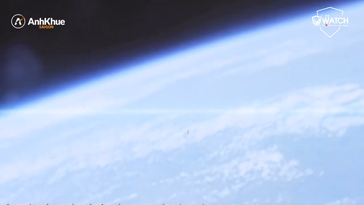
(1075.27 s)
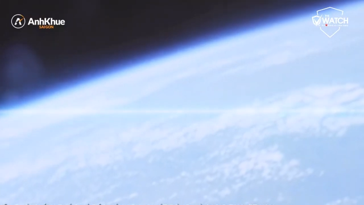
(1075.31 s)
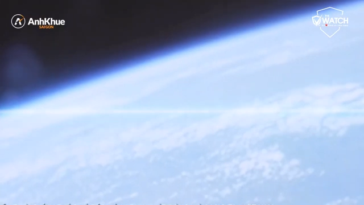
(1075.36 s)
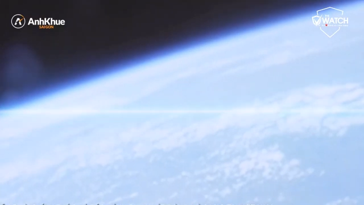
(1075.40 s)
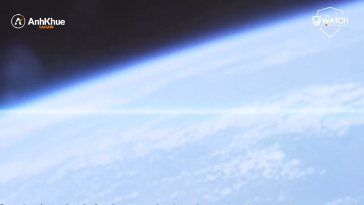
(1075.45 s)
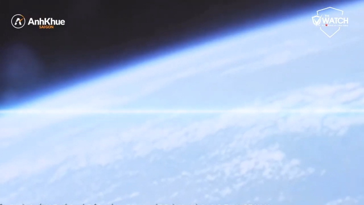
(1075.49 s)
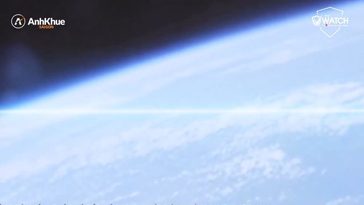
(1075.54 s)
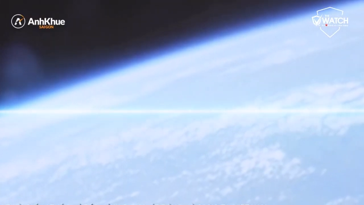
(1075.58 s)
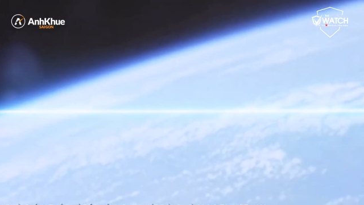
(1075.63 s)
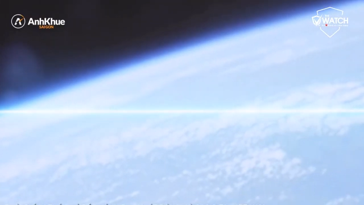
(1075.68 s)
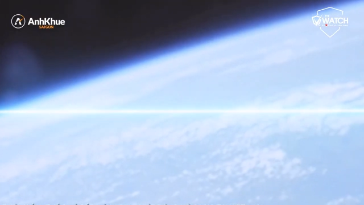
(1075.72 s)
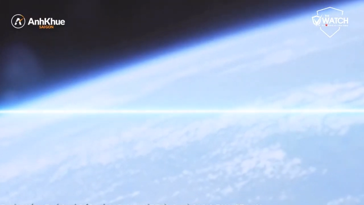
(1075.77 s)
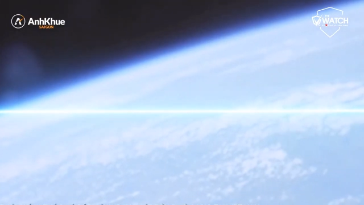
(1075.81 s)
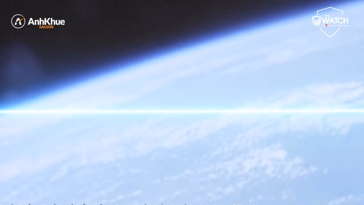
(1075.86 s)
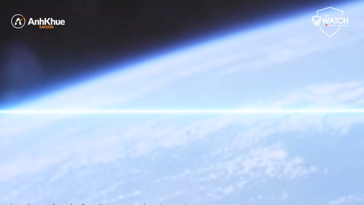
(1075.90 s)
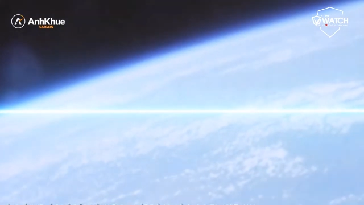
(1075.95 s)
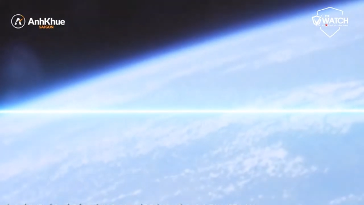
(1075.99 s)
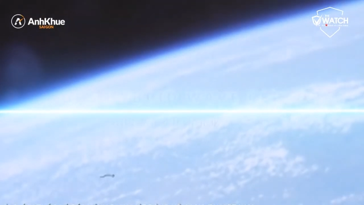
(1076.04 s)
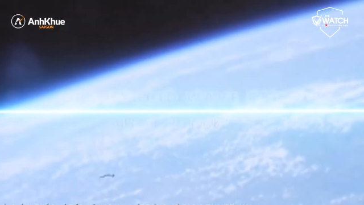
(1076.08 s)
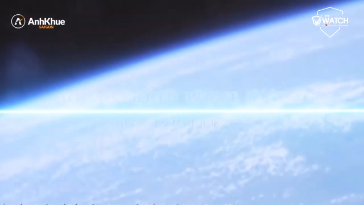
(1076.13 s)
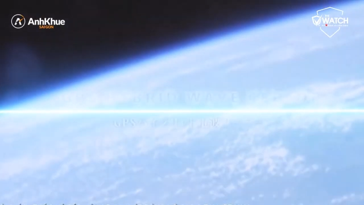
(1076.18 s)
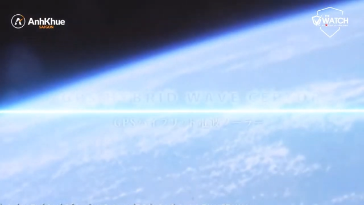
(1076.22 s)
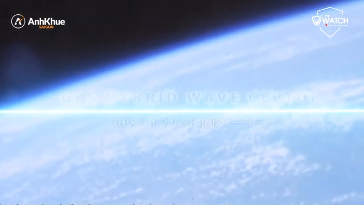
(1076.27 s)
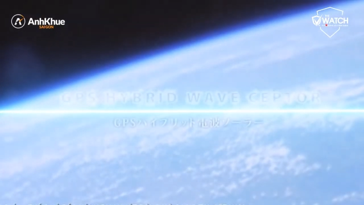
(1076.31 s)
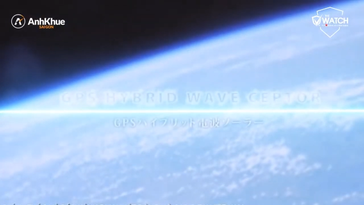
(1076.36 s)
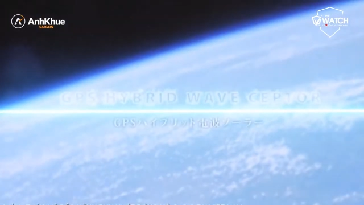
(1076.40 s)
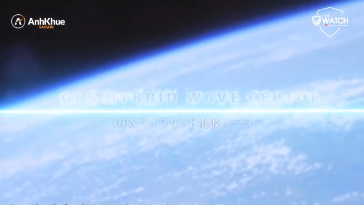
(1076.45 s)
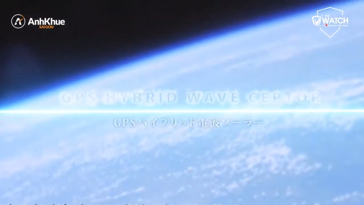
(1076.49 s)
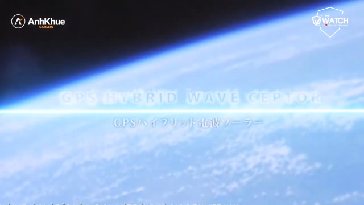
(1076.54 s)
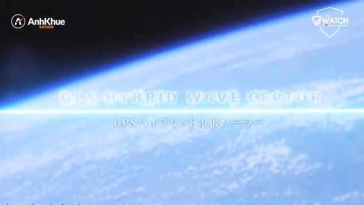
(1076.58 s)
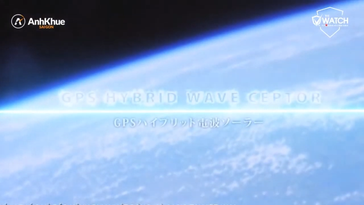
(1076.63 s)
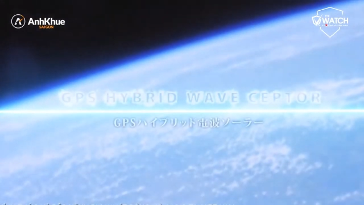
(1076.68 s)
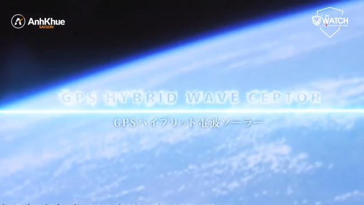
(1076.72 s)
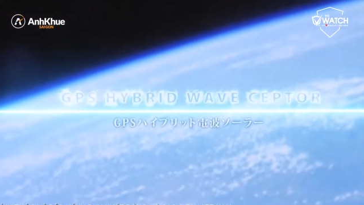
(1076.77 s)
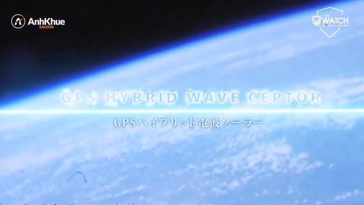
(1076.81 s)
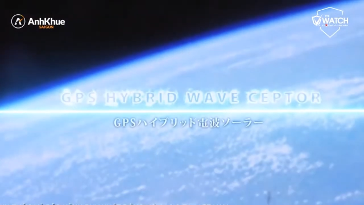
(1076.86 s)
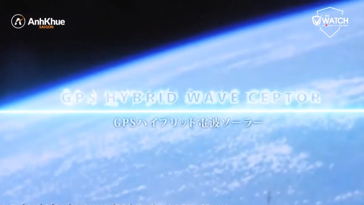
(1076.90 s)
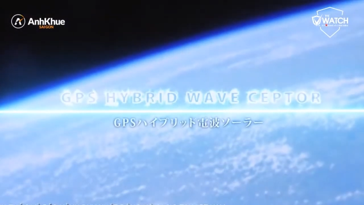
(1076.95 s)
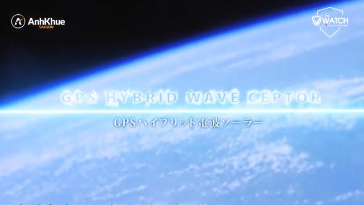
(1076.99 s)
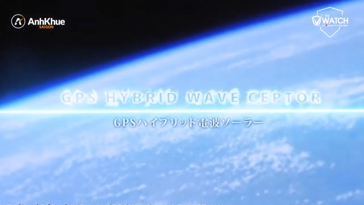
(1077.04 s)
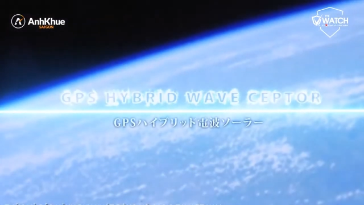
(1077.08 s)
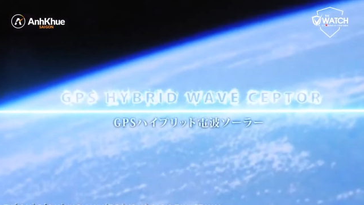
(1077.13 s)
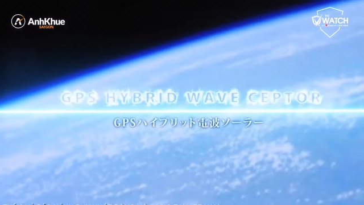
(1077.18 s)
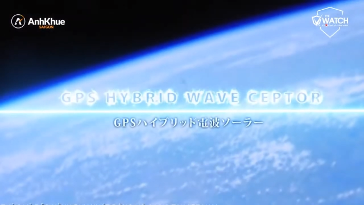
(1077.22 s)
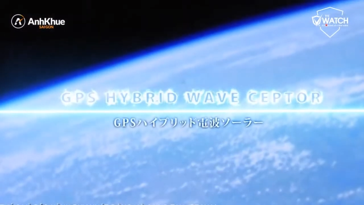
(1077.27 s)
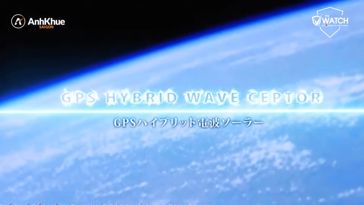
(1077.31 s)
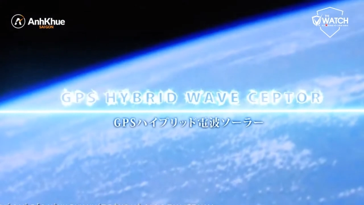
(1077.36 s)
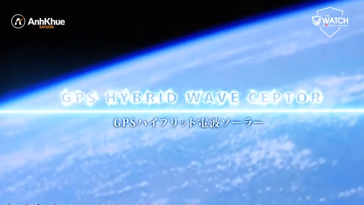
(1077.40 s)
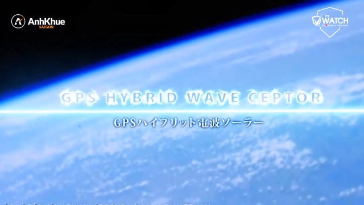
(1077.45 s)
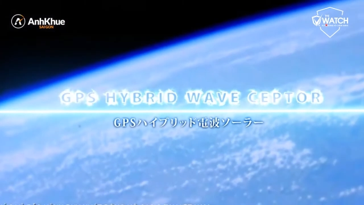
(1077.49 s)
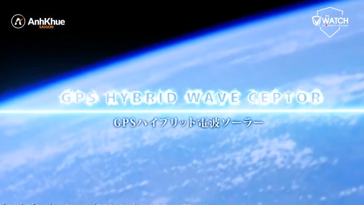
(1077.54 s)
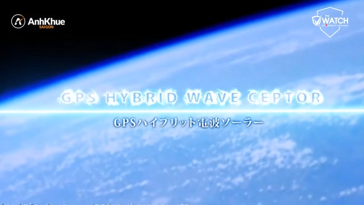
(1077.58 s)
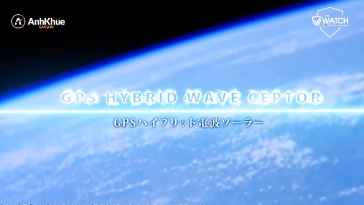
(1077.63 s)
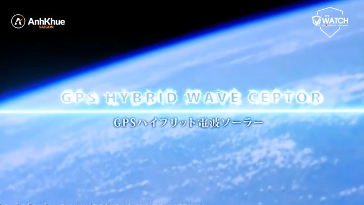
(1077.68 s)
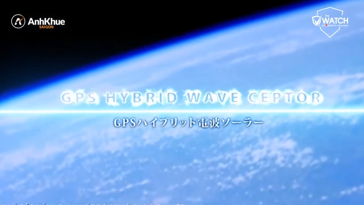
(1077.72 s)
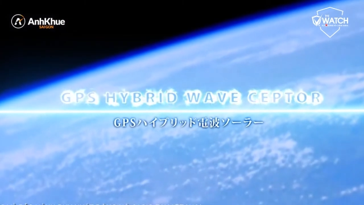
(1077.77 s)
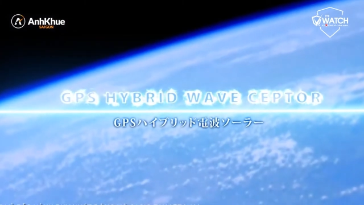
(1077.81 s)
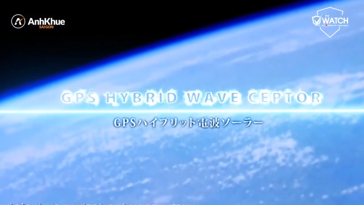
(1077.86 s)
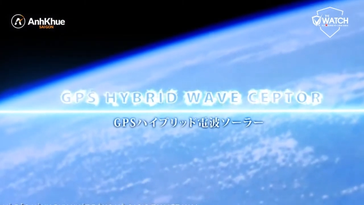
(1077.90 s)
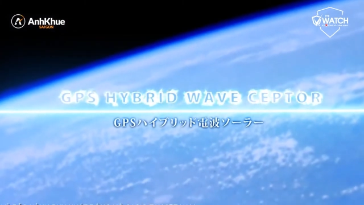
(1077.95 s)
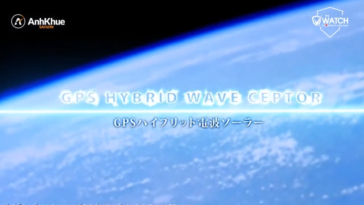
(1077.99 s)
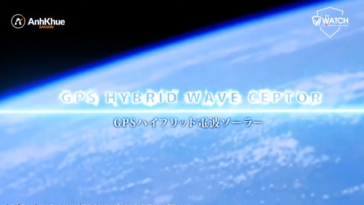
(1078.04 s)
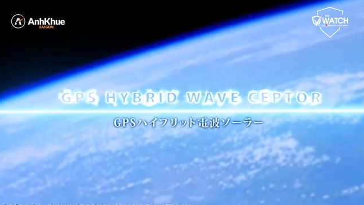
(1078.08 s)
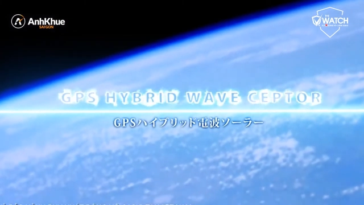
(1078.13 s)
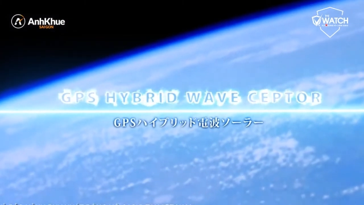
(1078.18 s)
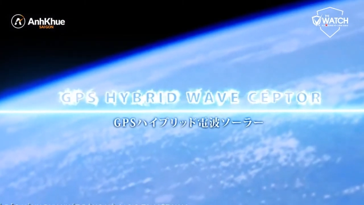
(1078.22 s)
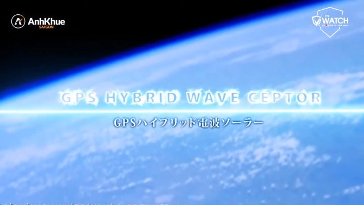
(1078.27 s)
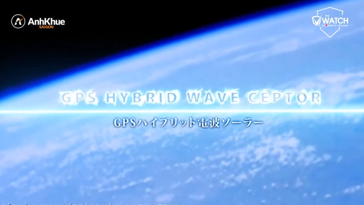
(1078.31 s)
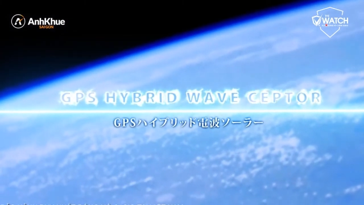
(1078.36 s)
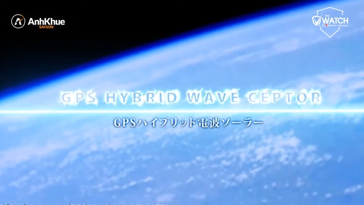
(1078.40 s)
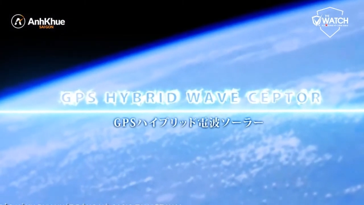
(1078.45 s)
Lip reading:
No face is visible, so there are no lips to read.